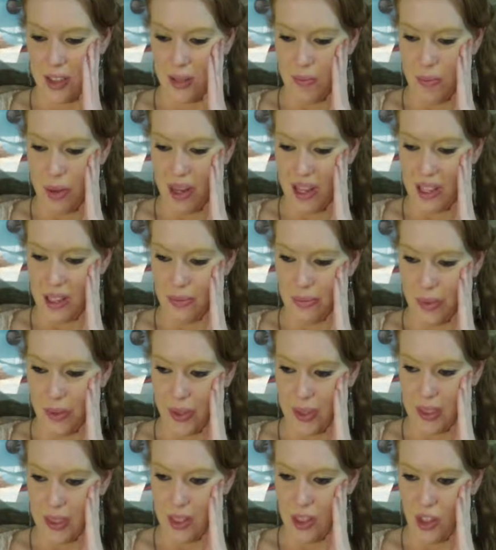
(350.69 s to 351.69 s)
impossible
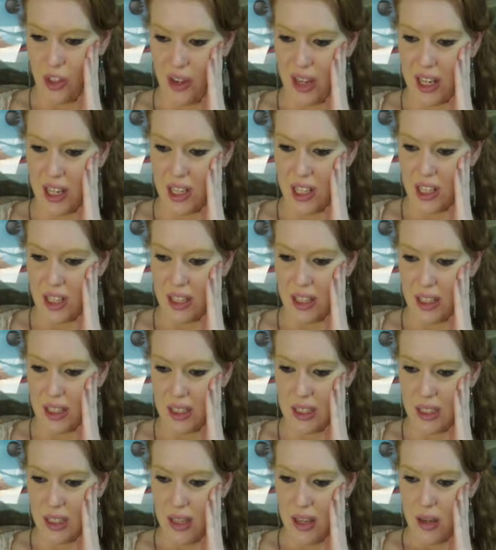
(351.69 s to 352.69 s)

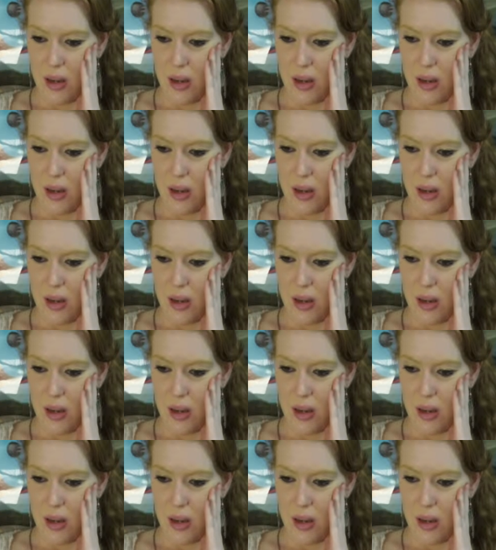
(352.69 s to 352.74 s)
situations.